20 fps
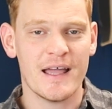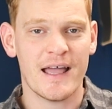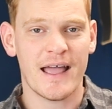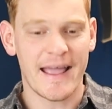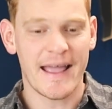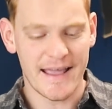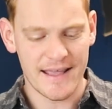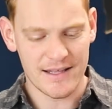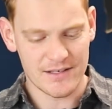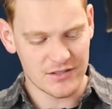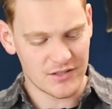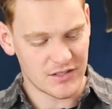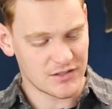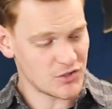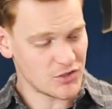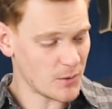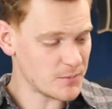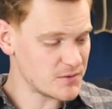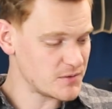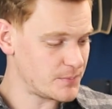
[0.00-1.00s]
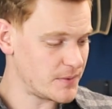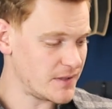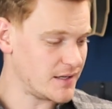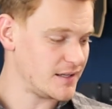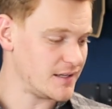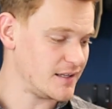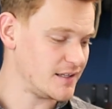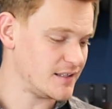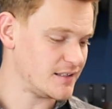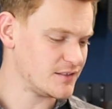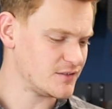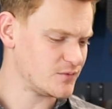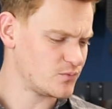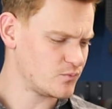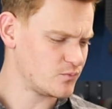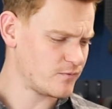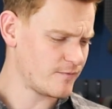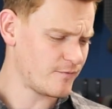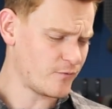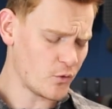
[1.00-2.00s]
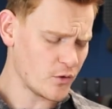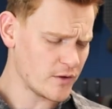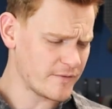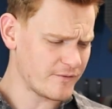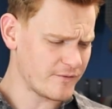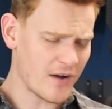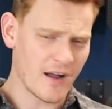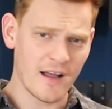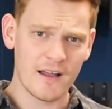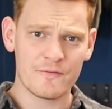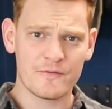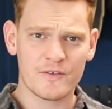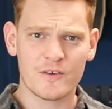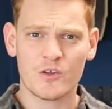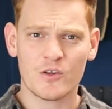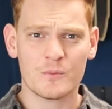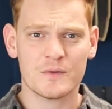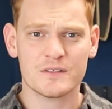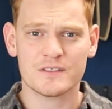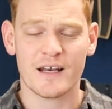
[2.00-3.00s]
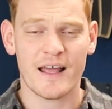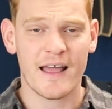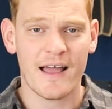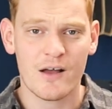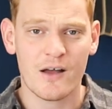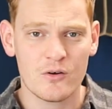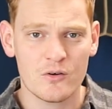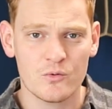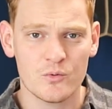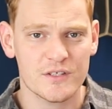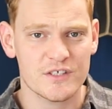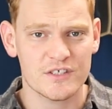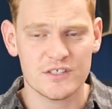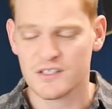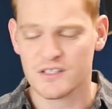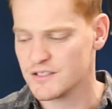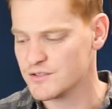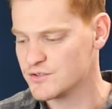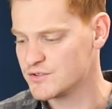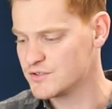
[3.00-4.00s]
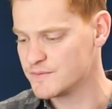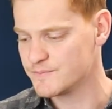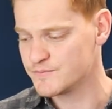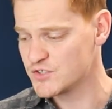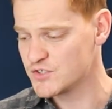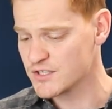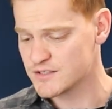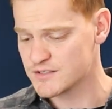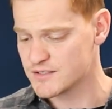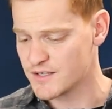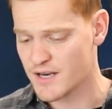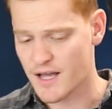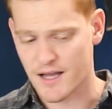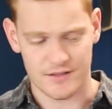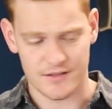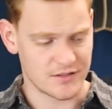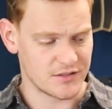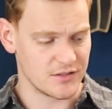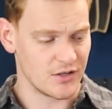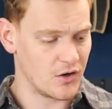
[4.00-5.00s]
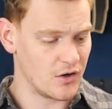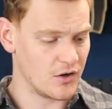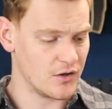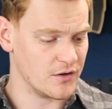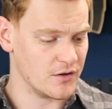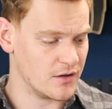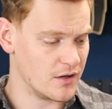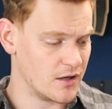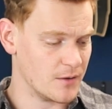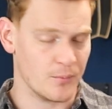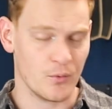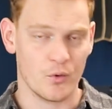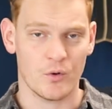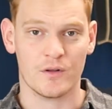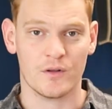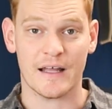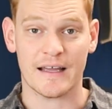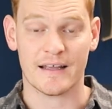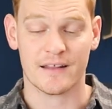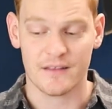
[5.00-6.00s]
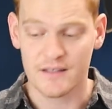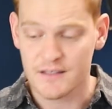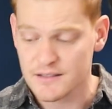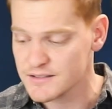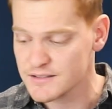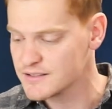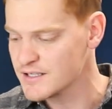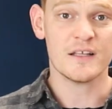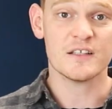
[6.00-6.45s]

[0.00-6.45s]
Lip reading: and the top speed is 45 kilometers an hour, which is just nuts on a board like this.